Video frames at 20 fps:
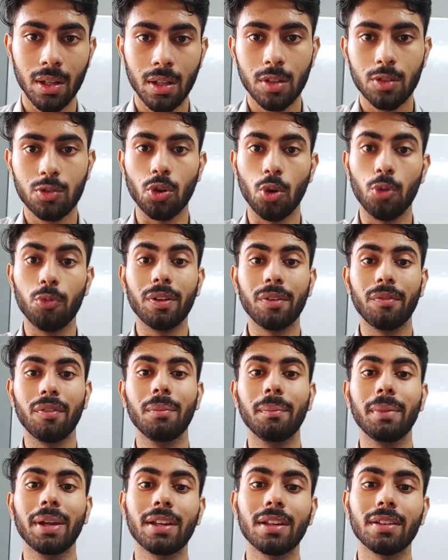So we
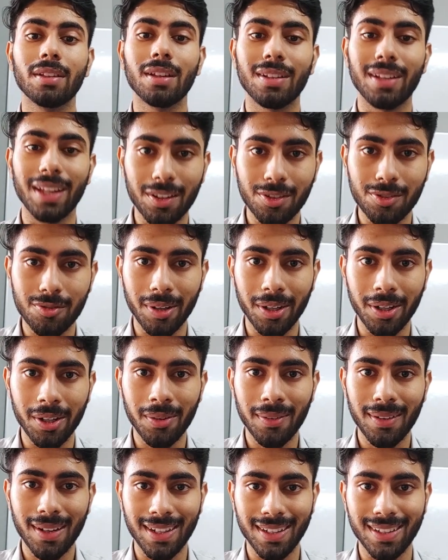will meet in the next
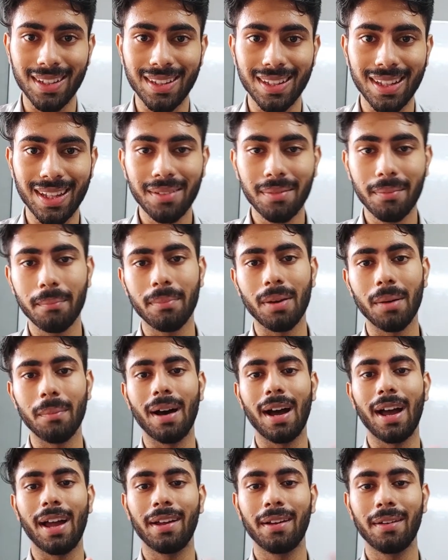video. Until then, bye
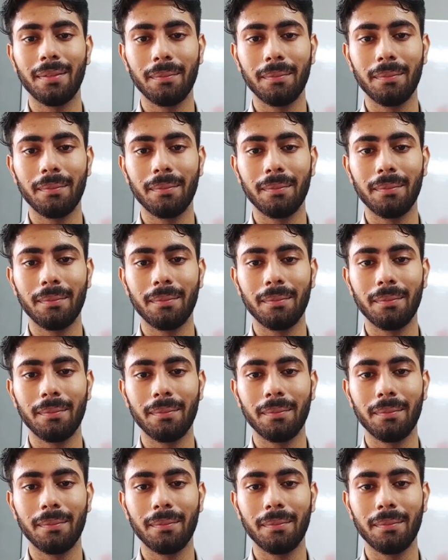bye.